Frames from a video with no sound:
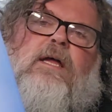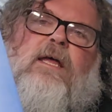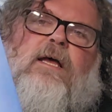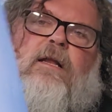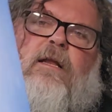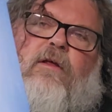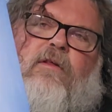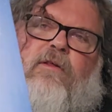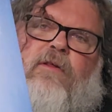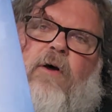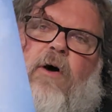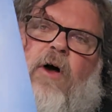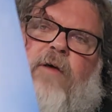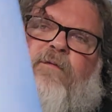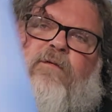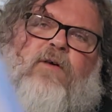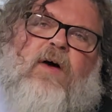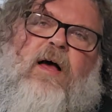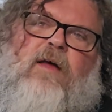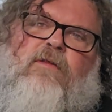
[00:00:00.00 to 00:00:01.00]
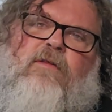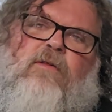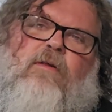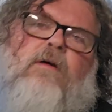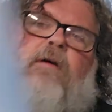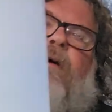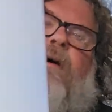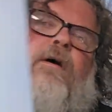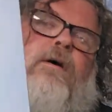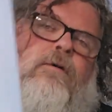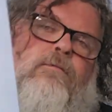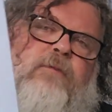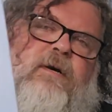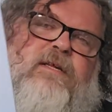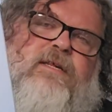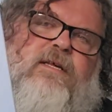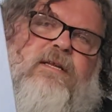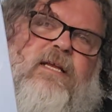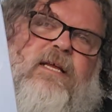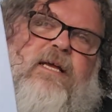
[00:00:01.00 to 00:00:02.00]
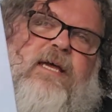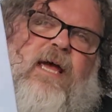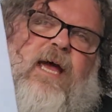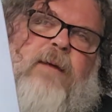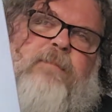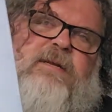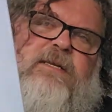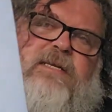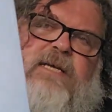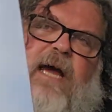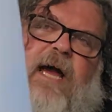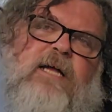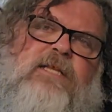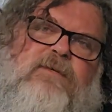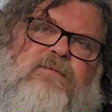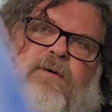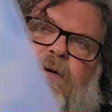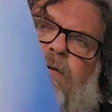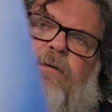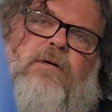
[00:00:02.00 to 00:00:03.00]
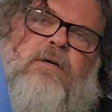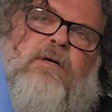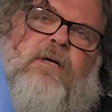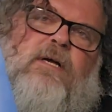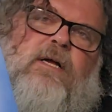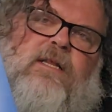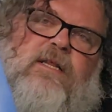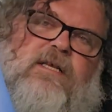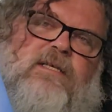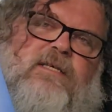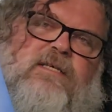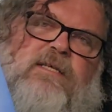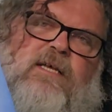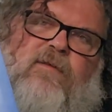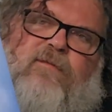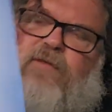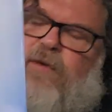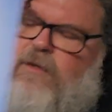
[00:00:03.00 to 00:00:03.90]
Killers, Hot Fuss. Recently came to Townsville. This is their